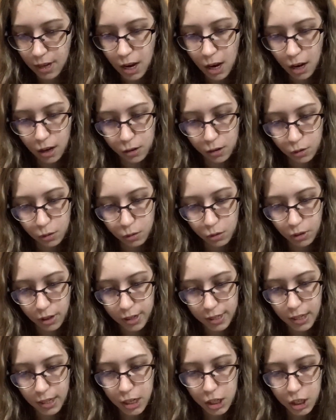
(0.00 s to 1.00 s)
A new
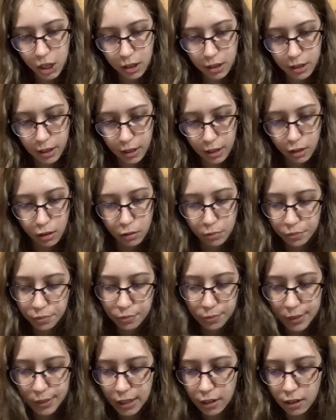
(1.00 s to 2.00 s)
translation? Thank you.
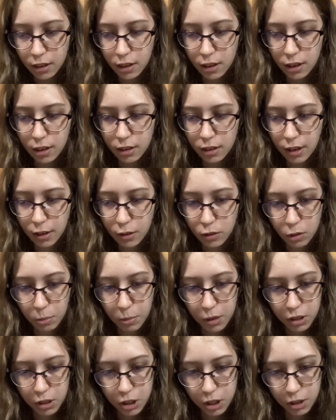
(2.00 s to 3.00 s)
Thank you so
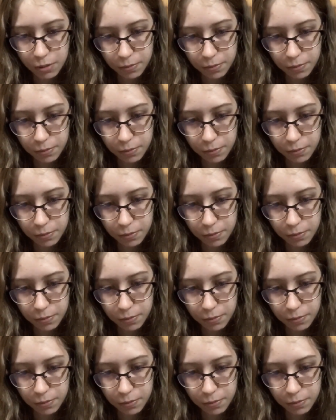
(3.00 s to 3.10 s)
much.